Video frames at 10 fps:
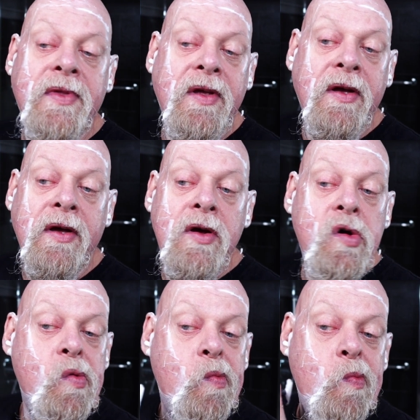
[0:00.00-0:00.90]

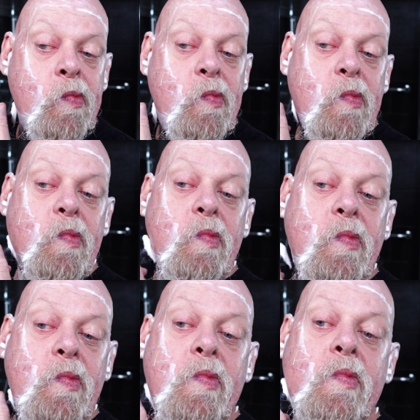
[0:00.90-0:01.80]

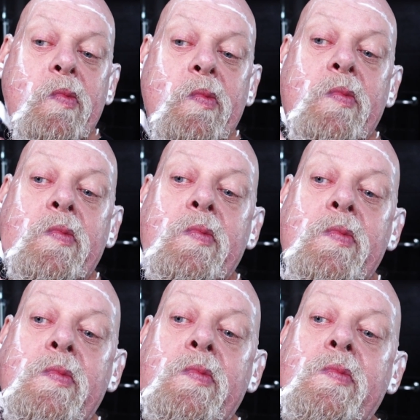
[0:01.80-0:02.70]

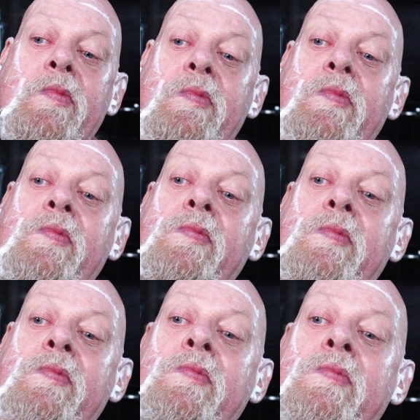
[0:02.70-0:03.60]

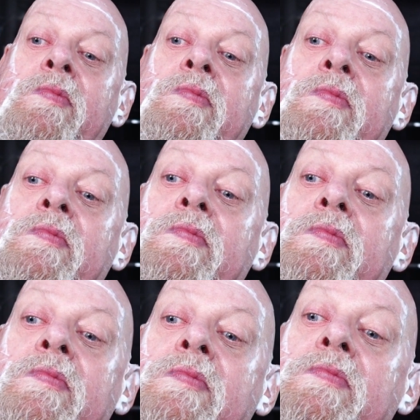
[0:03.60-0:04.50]

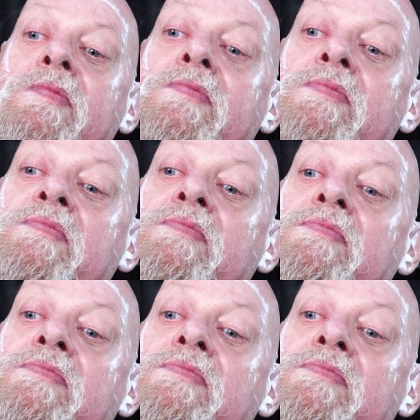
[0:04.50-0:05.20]
Nobody speaks.